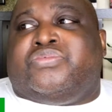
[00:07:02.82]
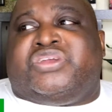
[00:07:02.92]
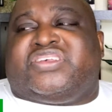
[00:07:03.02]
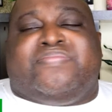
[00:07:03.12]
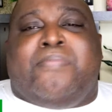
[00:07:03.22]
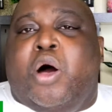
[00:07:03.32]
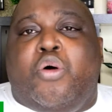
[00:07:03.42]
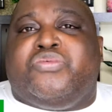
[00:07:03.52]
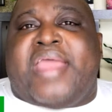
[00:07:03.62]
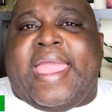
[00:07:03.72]
just
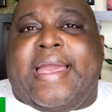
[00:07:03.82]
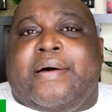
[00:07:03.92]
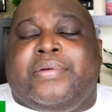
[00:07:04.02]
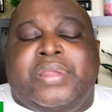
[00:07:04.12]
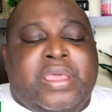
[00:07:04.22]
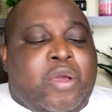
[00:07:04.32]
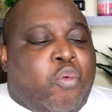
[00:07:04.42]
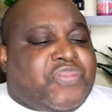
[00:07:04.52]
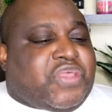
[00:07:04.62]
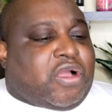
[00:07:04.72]
mowed down
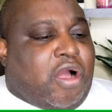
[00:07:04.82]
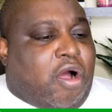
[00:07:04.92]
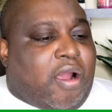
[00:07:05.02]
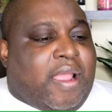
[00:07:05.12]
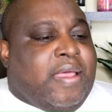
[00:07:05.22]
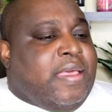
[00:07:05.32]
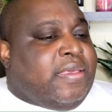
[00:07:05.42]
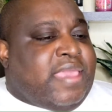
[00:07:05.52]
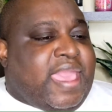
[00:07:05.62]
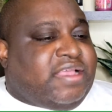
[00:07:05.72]
with a car.
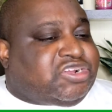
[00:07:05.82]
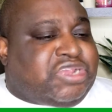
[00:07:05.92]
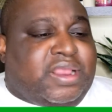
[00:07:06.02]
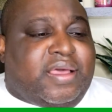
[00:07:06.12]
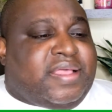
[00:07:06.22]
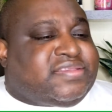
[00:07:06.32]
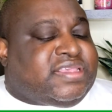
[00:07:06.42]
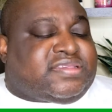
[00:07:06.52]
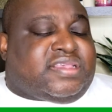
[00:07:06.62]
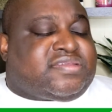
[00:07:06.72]
Yeah, Sheila, it's
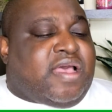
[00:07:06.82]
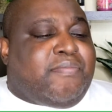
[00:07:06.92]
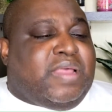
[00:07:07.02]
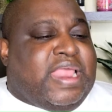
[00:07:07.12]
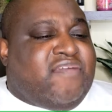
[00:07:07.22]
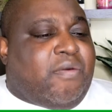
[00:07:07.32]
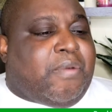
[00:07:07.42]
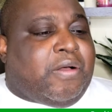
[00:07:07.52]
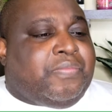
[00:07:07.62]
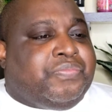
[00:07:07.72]

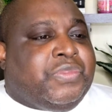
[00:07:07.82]
unbelievable.